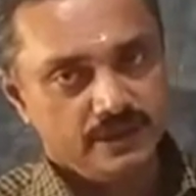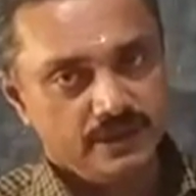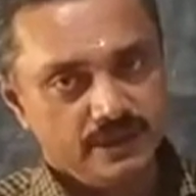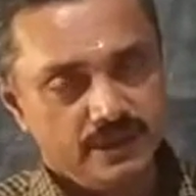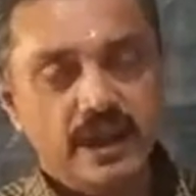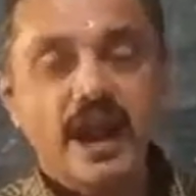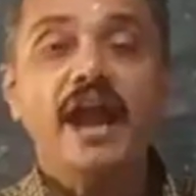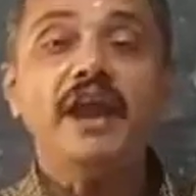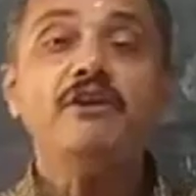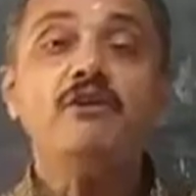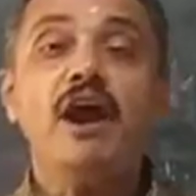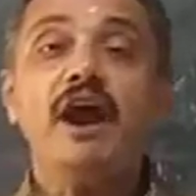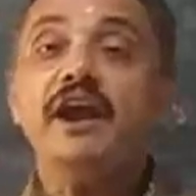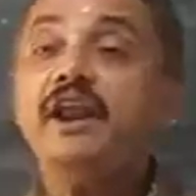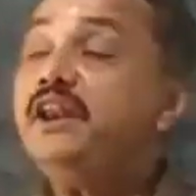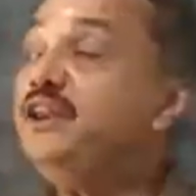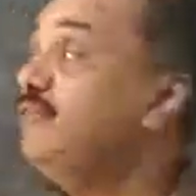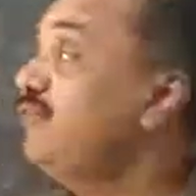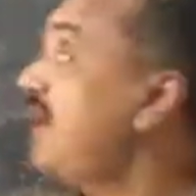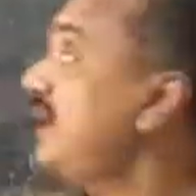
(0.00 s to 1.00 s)
Can you
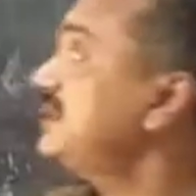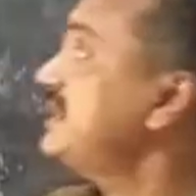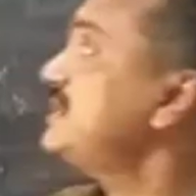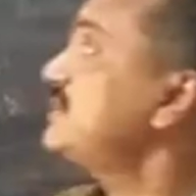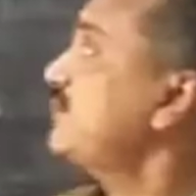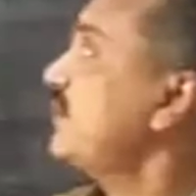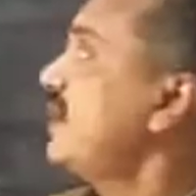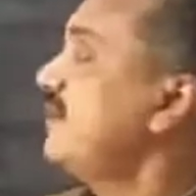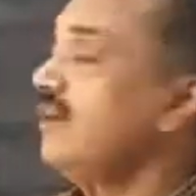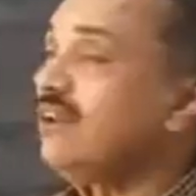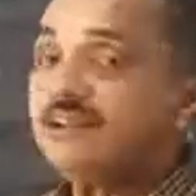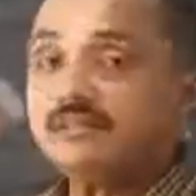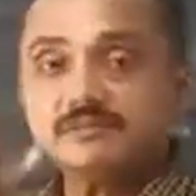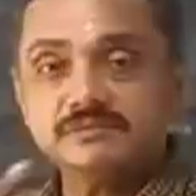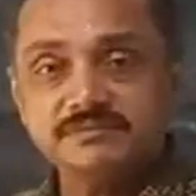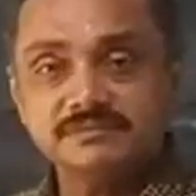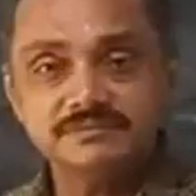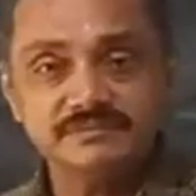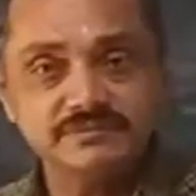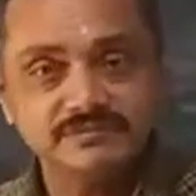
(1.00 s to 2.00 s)
identify this
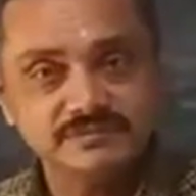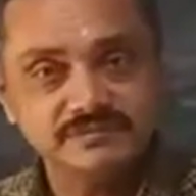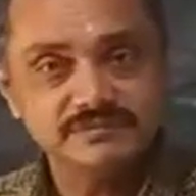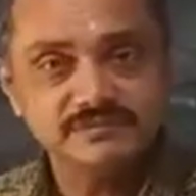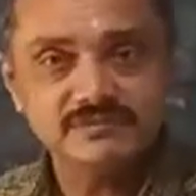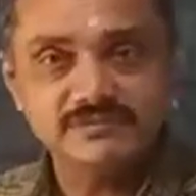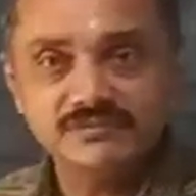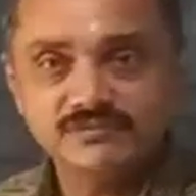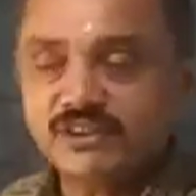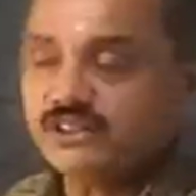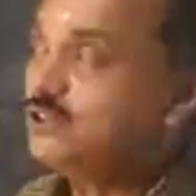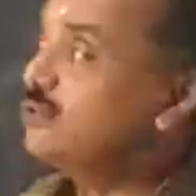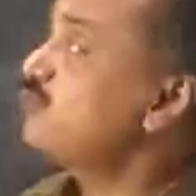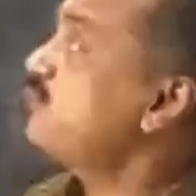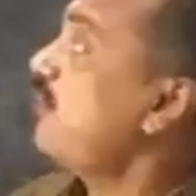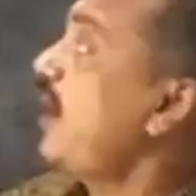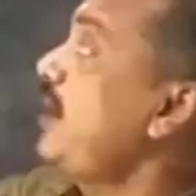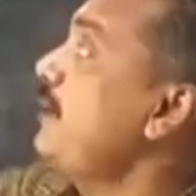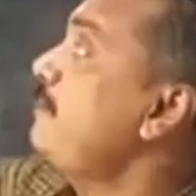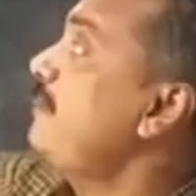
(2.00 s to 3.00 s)
flower? With 5
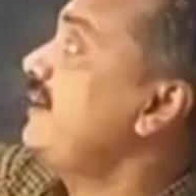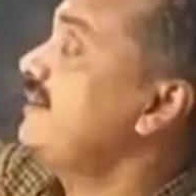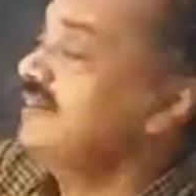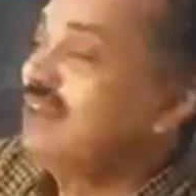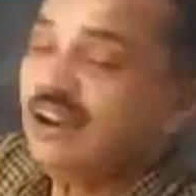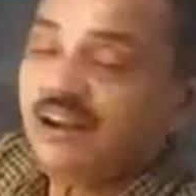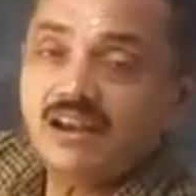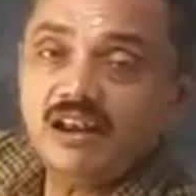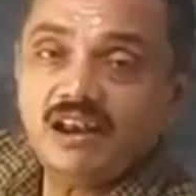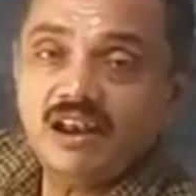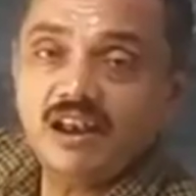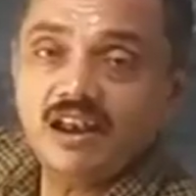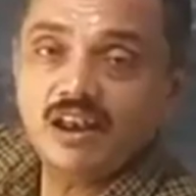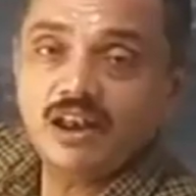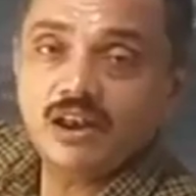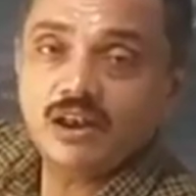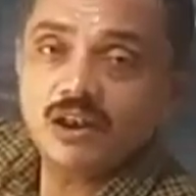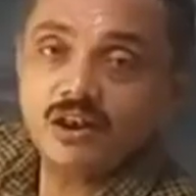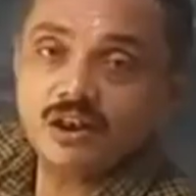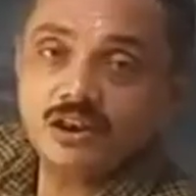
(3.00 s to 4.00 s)
petal,
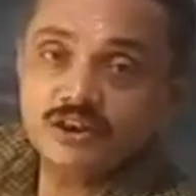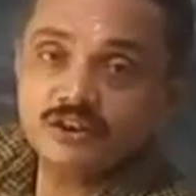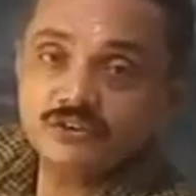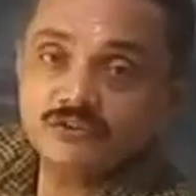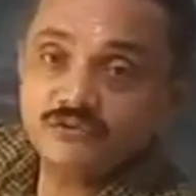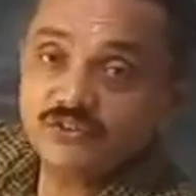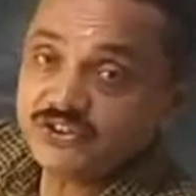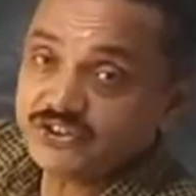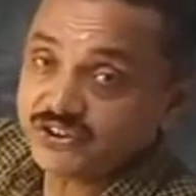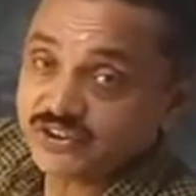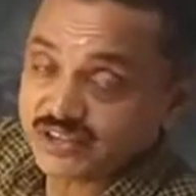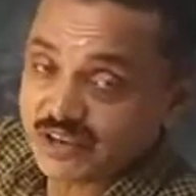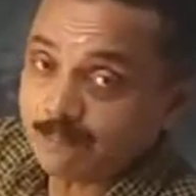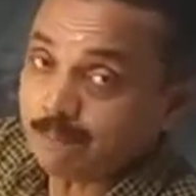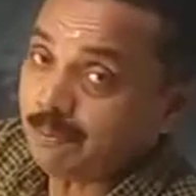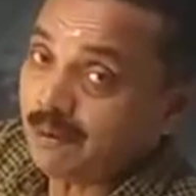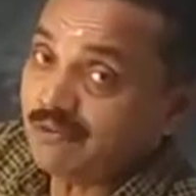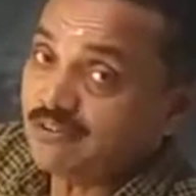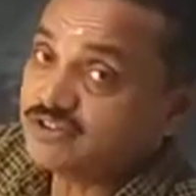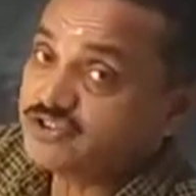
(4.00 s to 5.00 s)

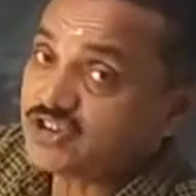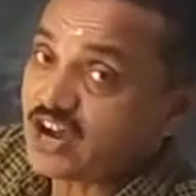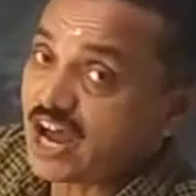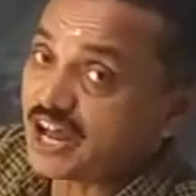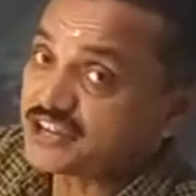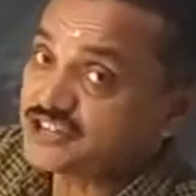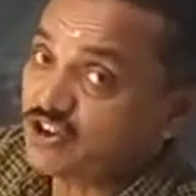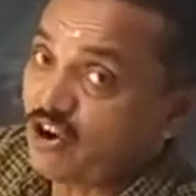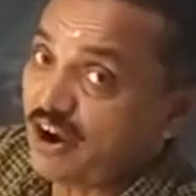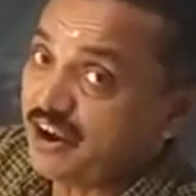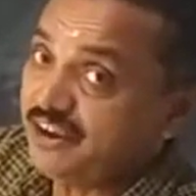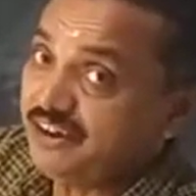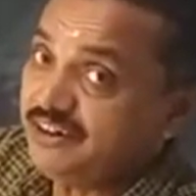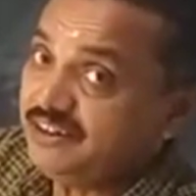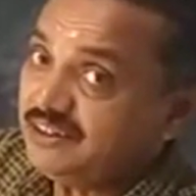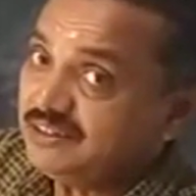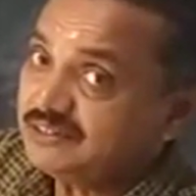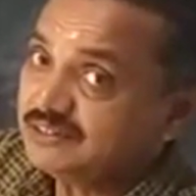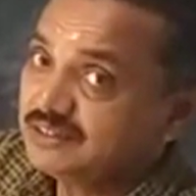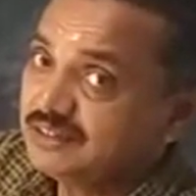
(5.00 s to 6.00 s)
sepal which are joined,
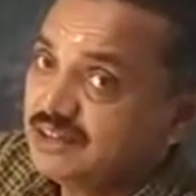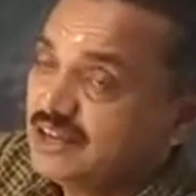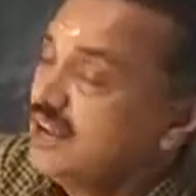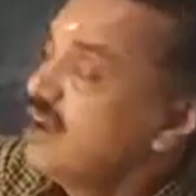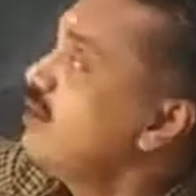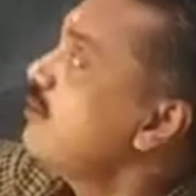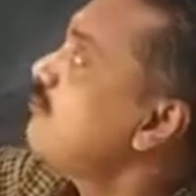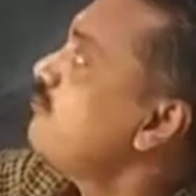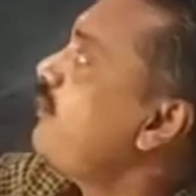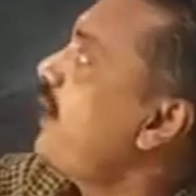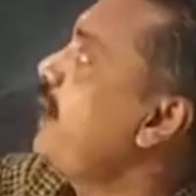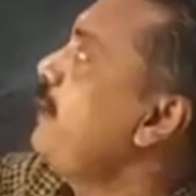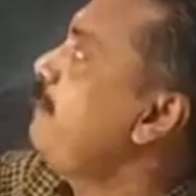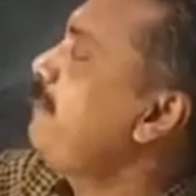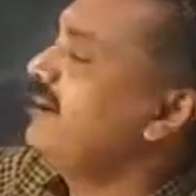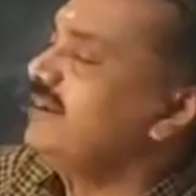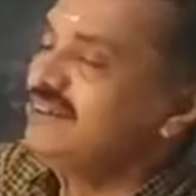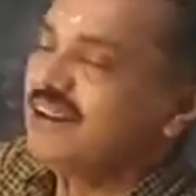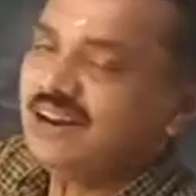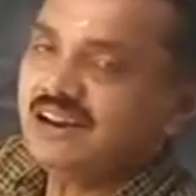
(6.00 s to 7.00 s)
5
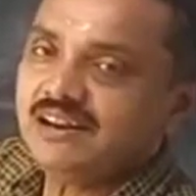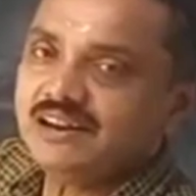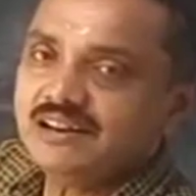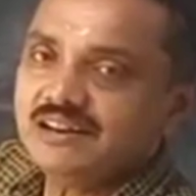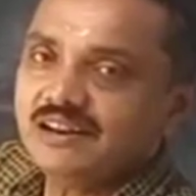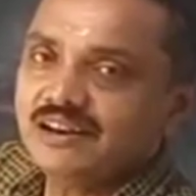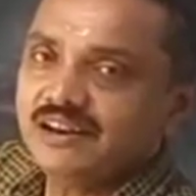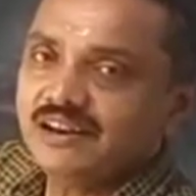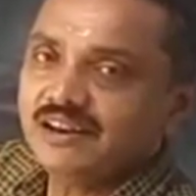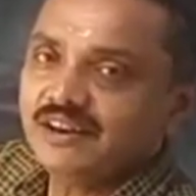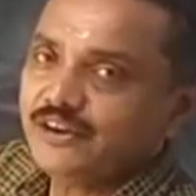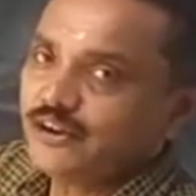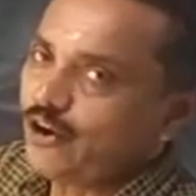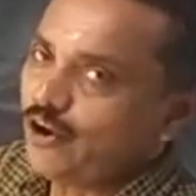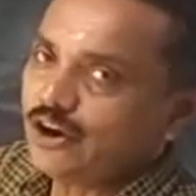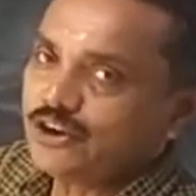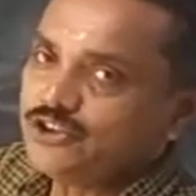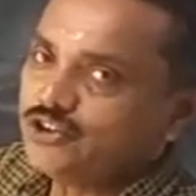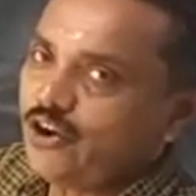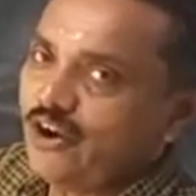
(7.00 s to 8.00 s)
petal
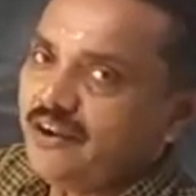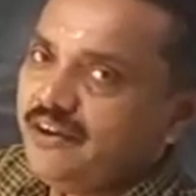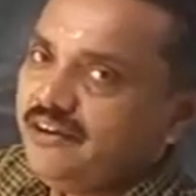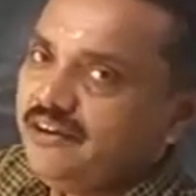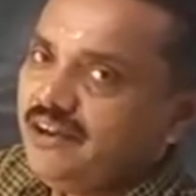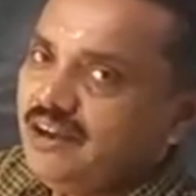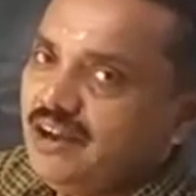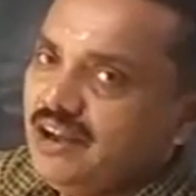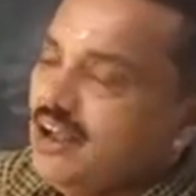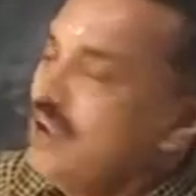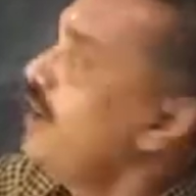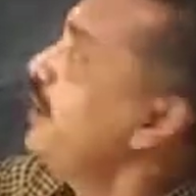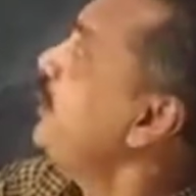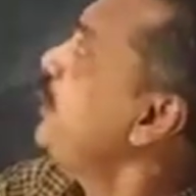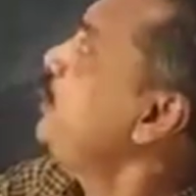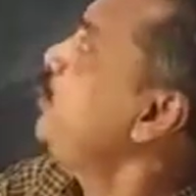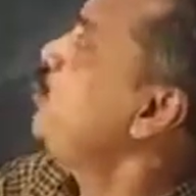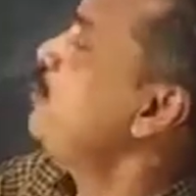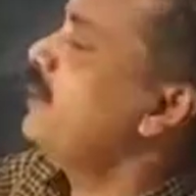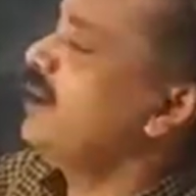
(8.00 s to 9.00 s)
not joined,
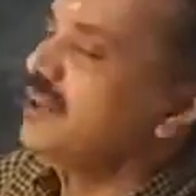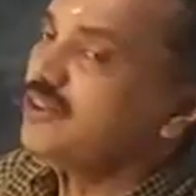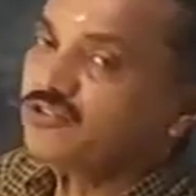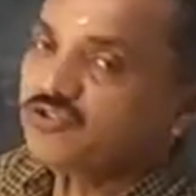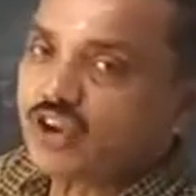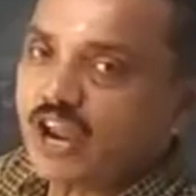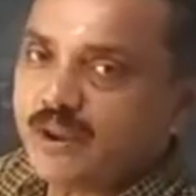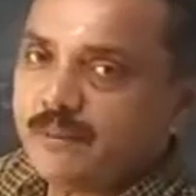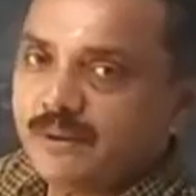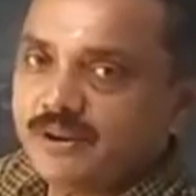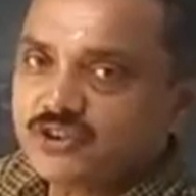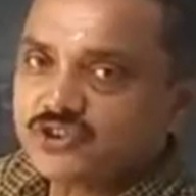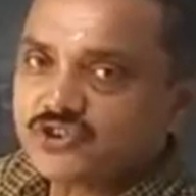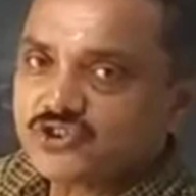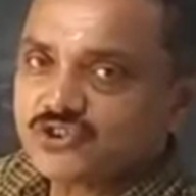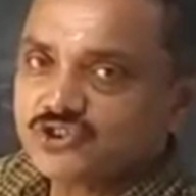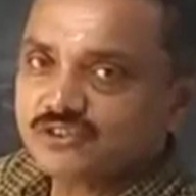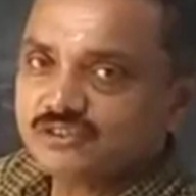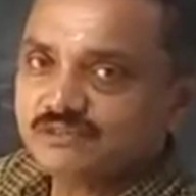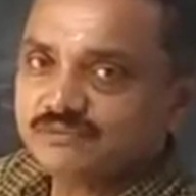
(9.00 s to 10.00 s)
numerous
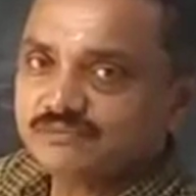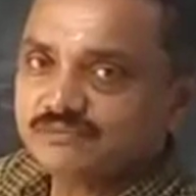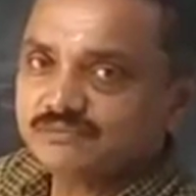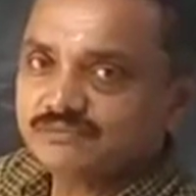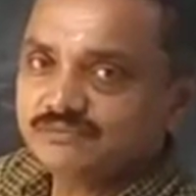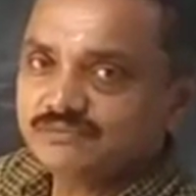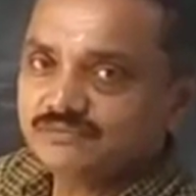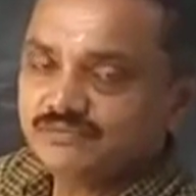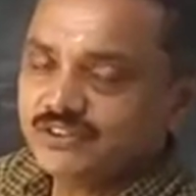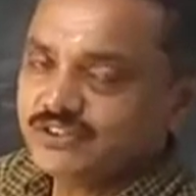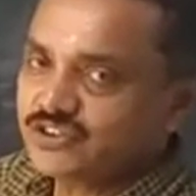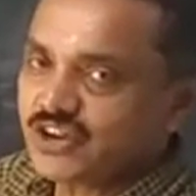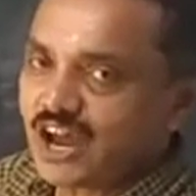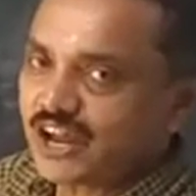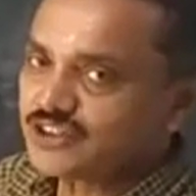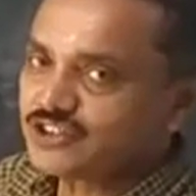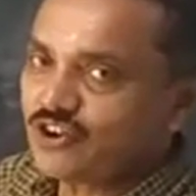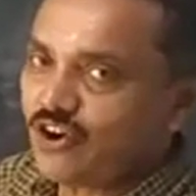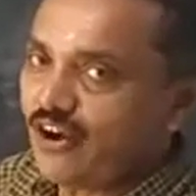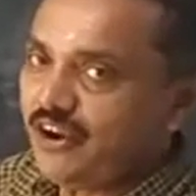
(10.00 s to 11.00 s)
stamens which
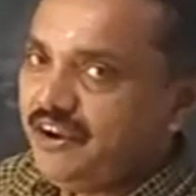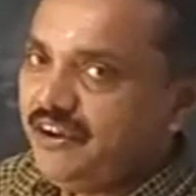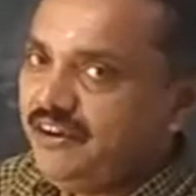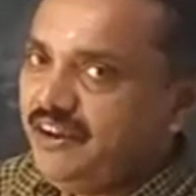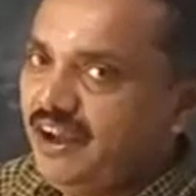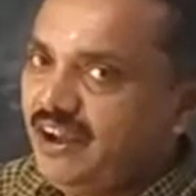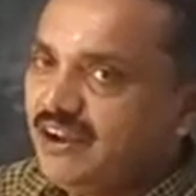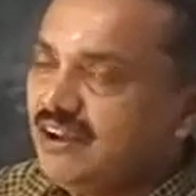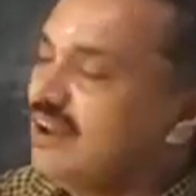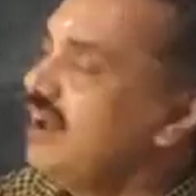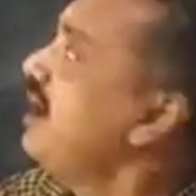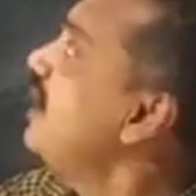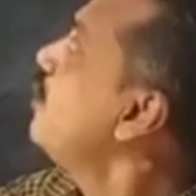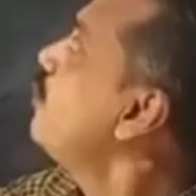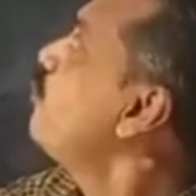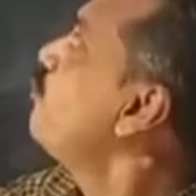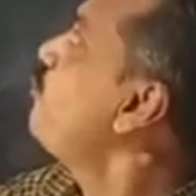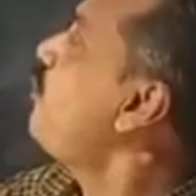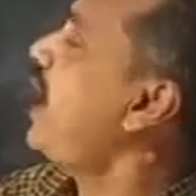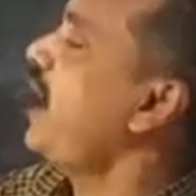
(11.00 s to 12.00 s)
are joined,
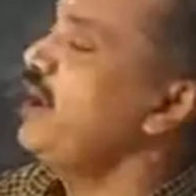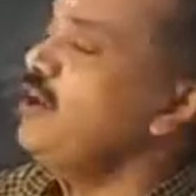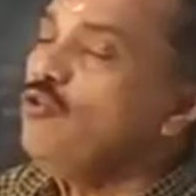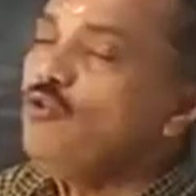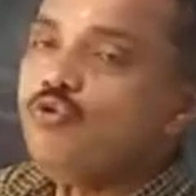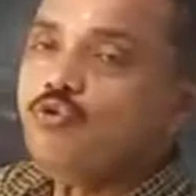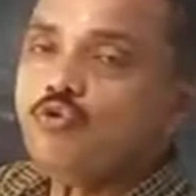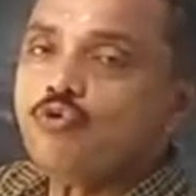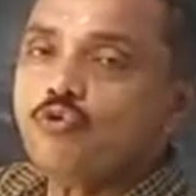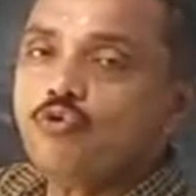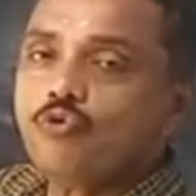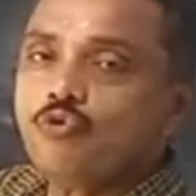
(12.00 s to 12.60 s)
5